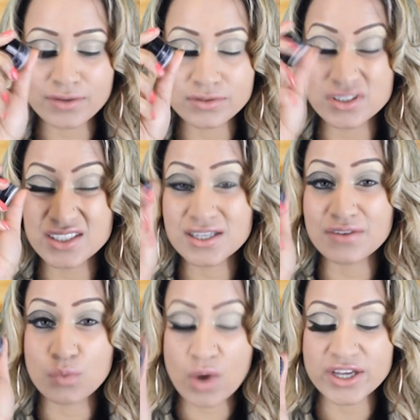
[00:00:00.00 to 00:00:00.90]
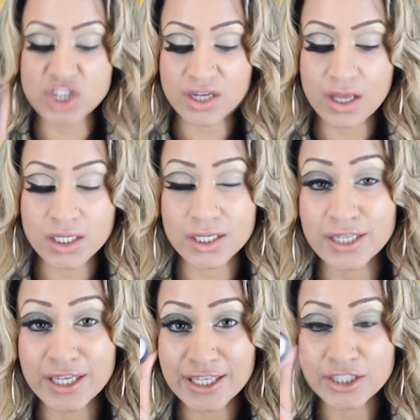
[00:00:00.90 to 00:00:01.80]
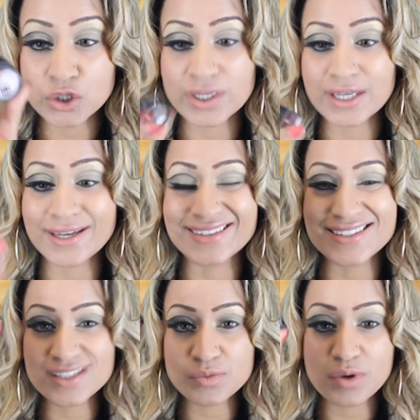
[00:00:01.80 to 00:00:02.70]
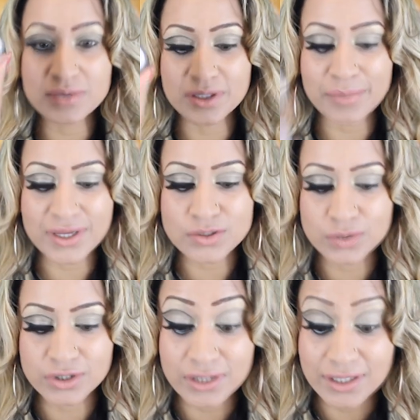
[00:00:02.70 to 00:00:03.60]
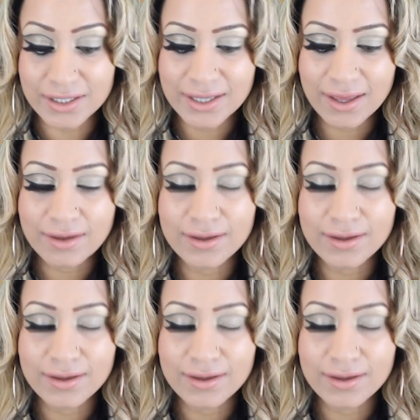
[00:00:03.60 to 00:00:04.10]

you need to have white gel eyeliner in your kit, and this is probably the best one you're going to get.